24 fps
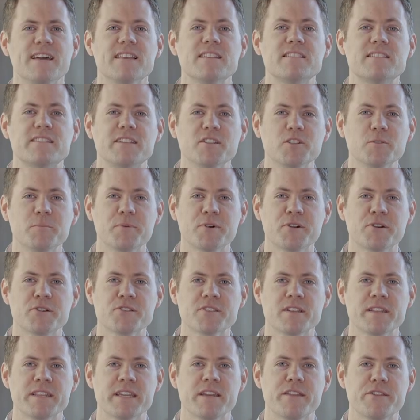Sealed burners,
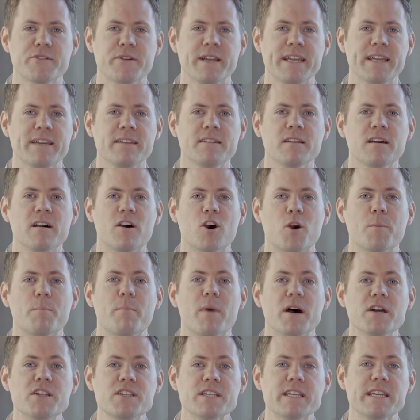on the other hand, are
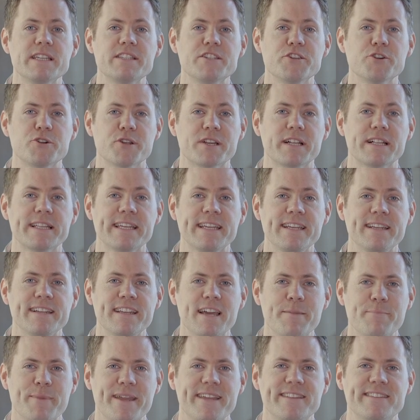much easier to clean
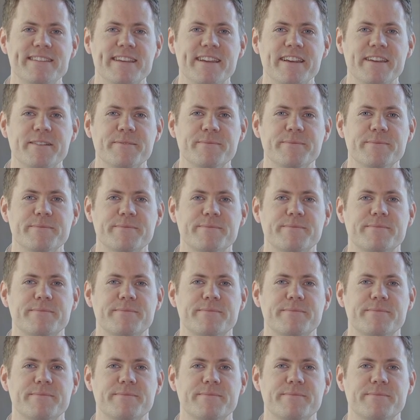and maintain.